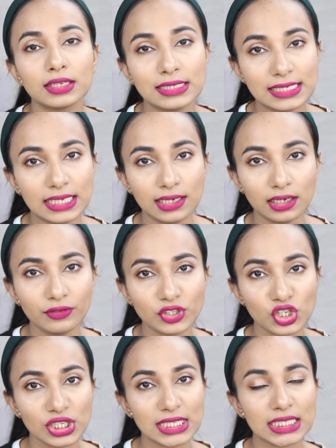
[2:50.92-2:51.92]
concealer which
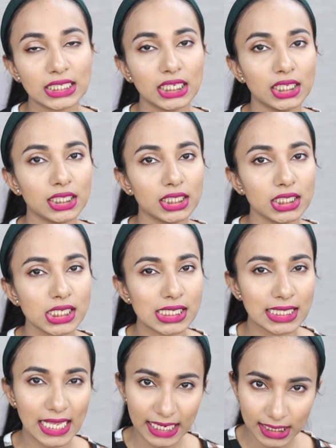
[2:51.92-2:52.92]
is
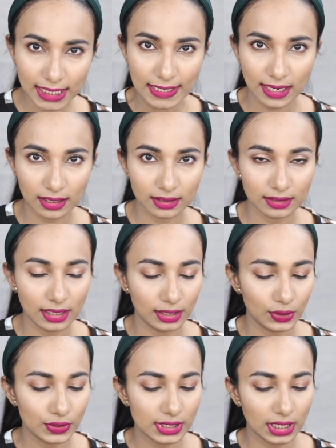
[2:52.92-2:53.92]
slightly darker than
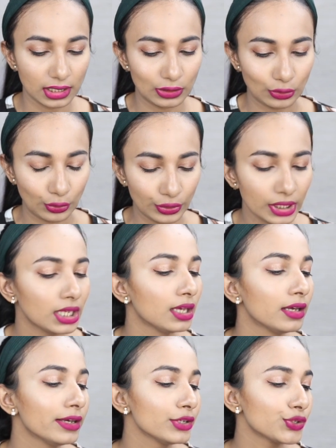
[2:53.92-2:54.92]
your skin tone.
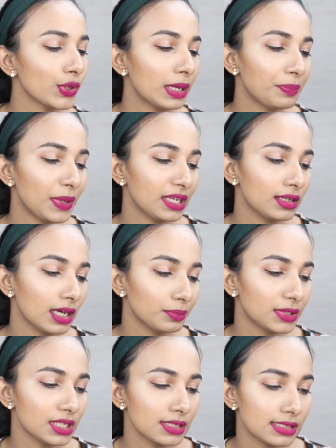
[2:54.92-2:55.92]
So I picked
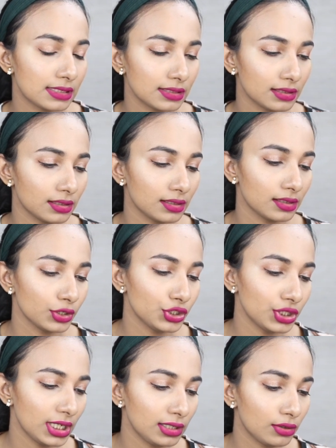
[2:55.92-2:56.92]
up this
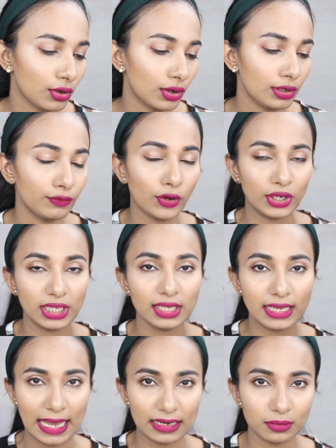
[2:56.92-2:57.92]
shade called 40
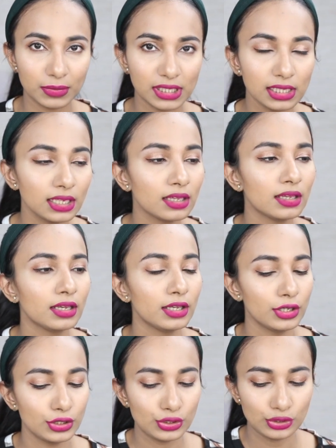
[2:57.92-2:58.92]
Caramel.
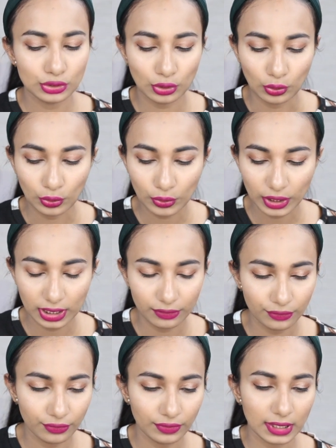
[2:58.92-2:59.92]
So
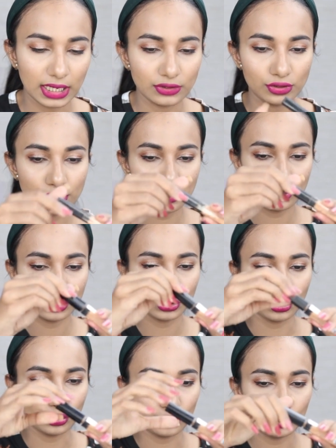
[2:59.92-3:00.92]
if I just
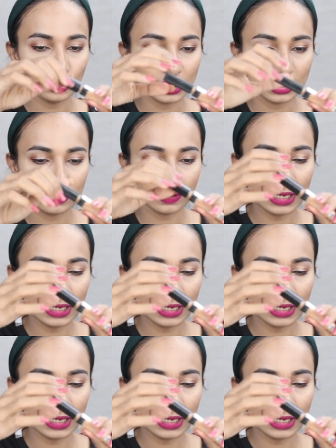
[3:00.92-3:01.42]
show you, this